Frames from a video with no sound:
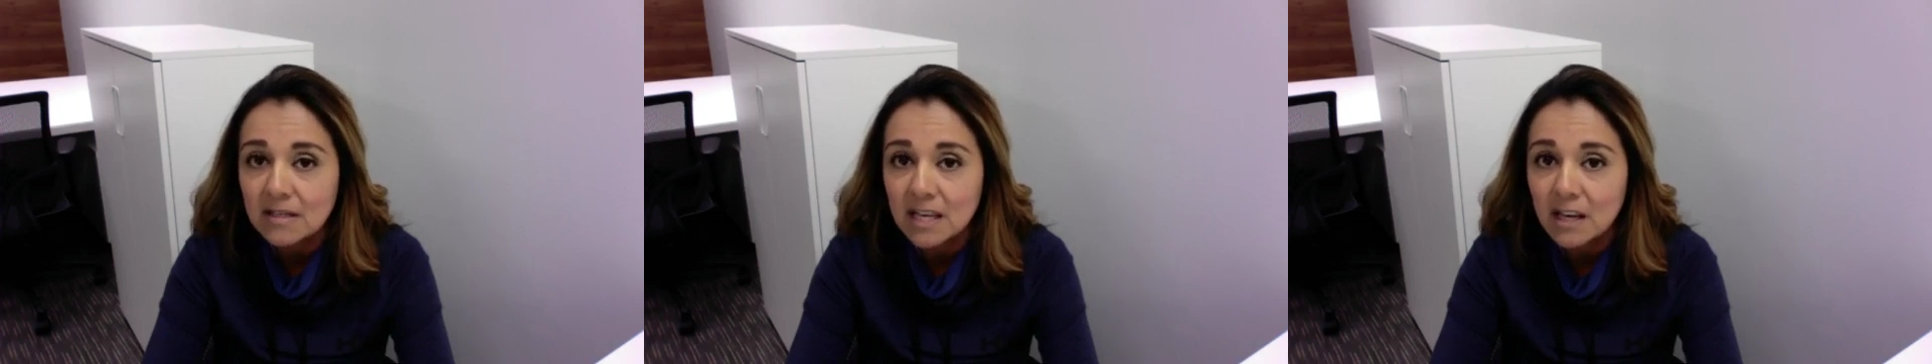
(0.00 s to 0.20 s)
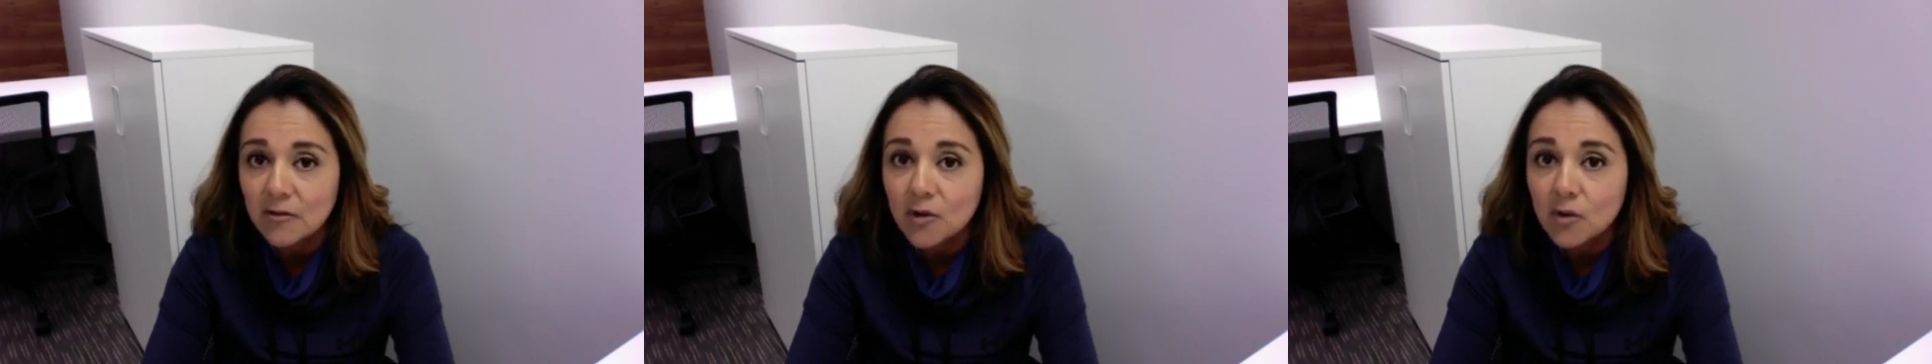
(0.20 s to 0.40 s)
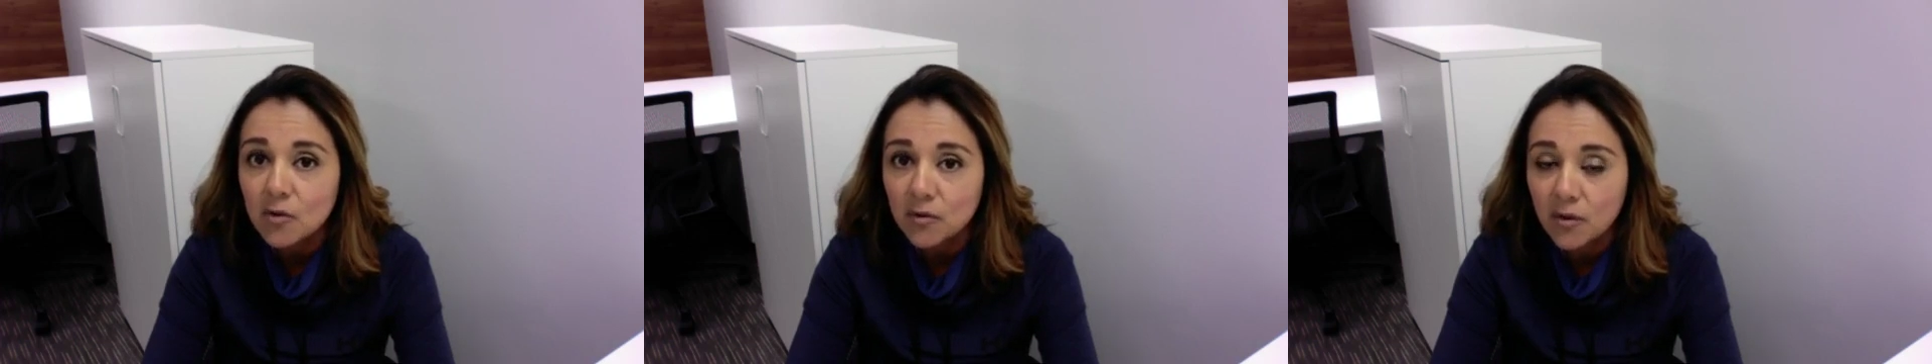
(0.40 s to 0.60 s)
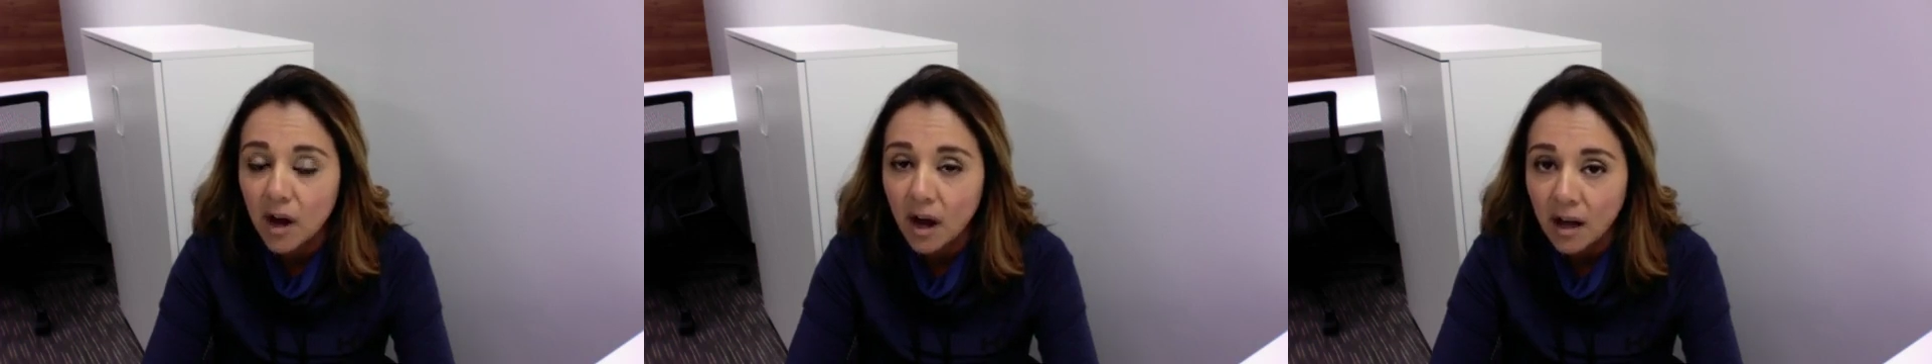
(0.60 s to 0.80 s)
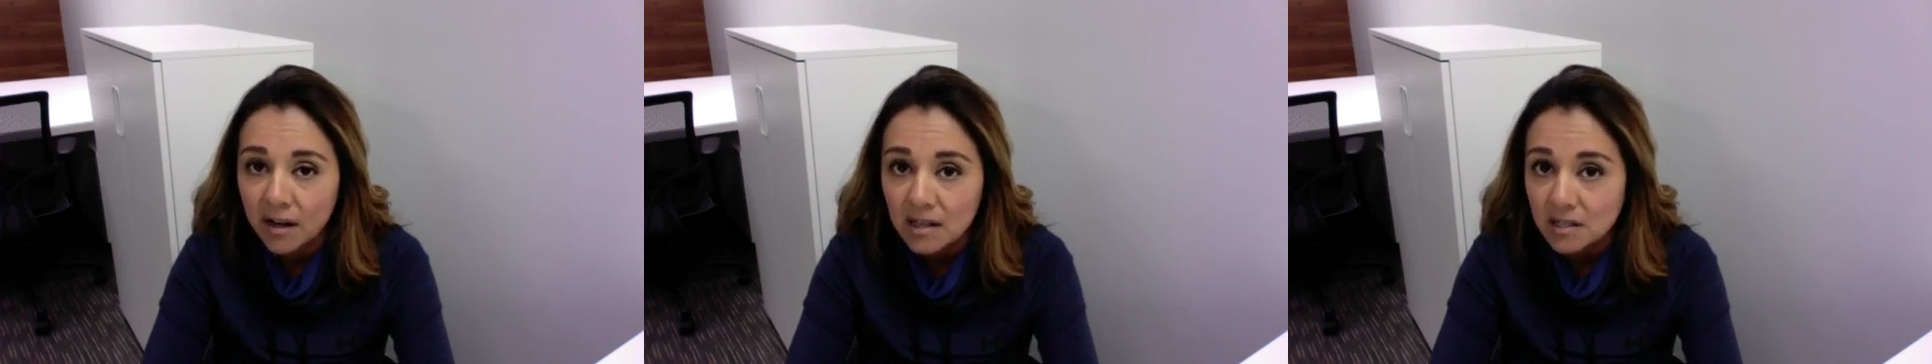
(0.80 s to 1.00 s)
If you've
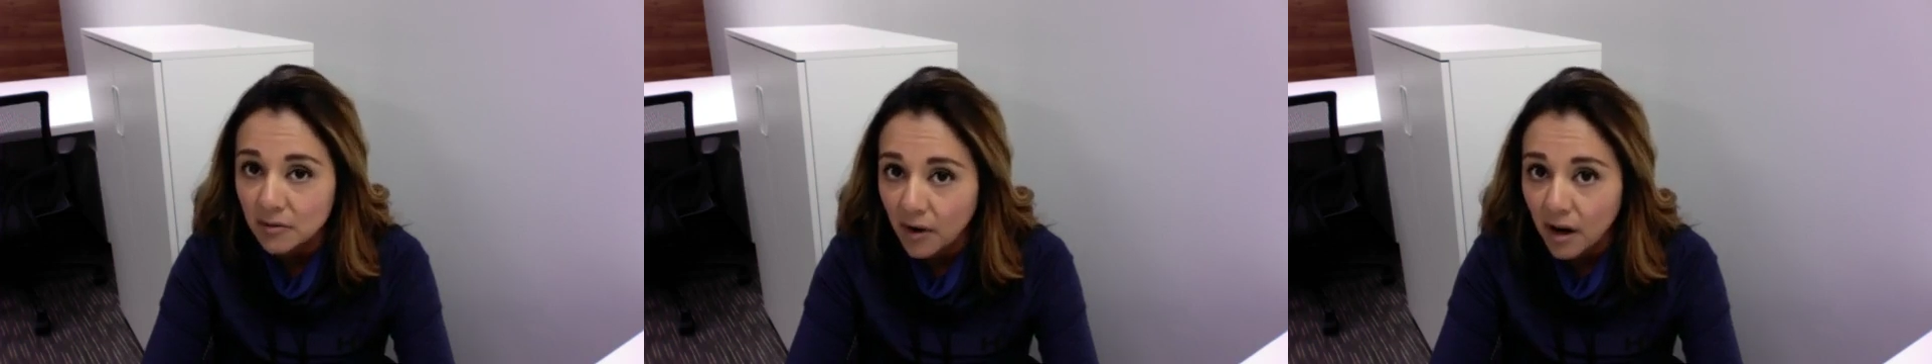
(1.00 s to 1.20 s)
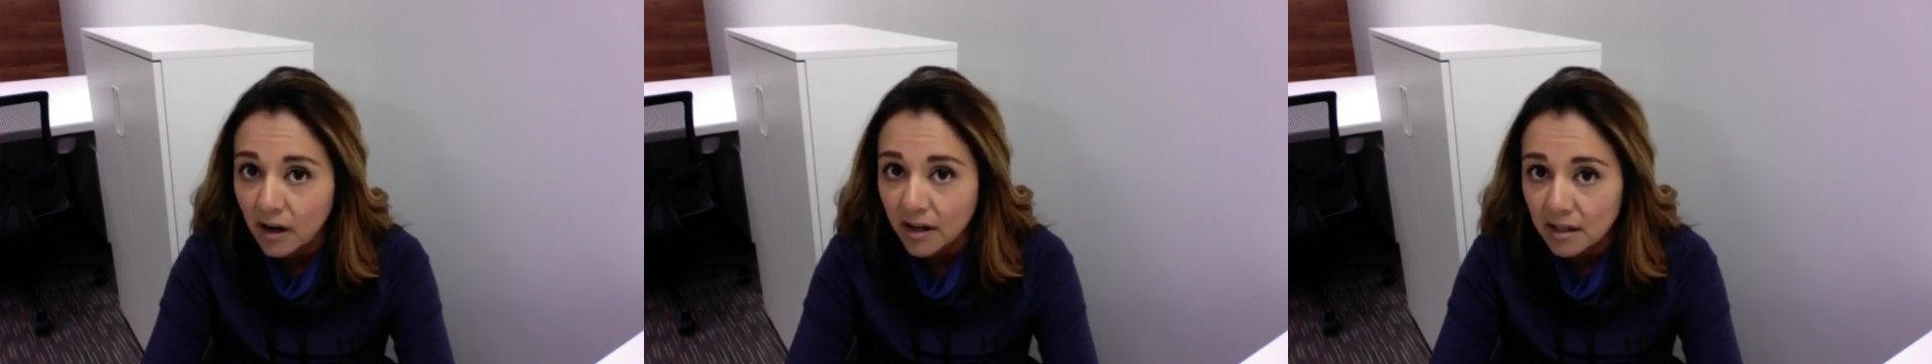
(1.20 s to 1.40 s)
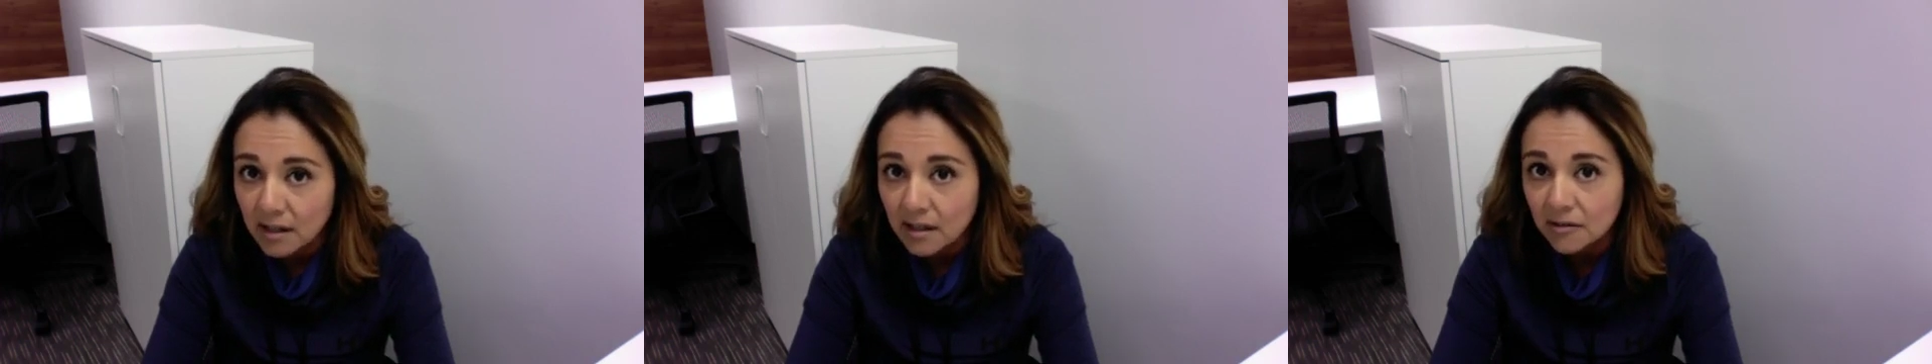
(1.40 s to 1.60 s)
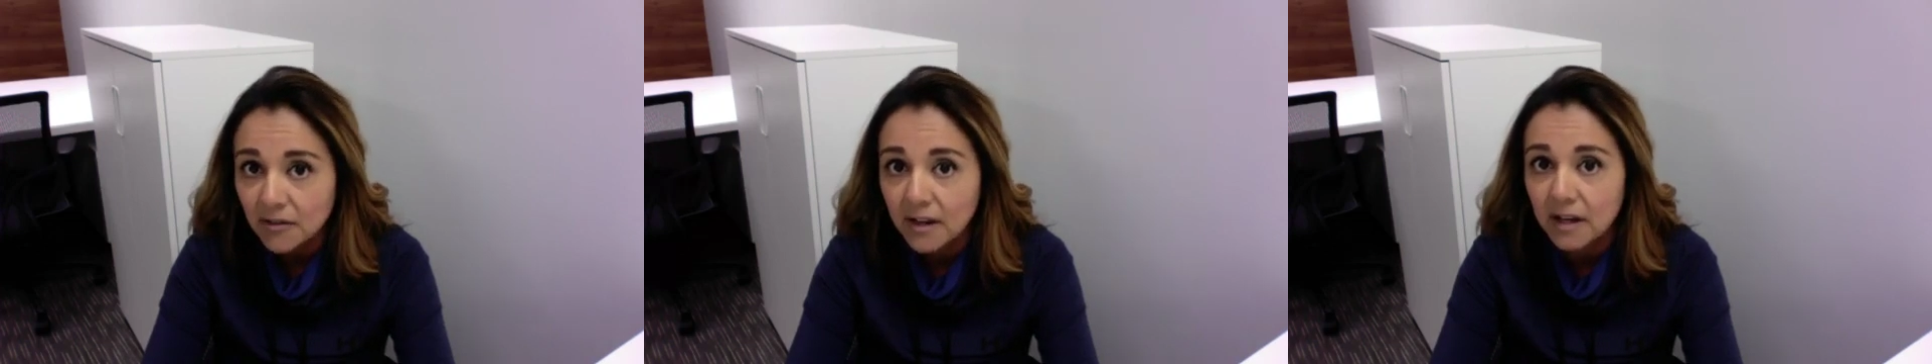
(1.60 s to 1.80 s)
gone as far enough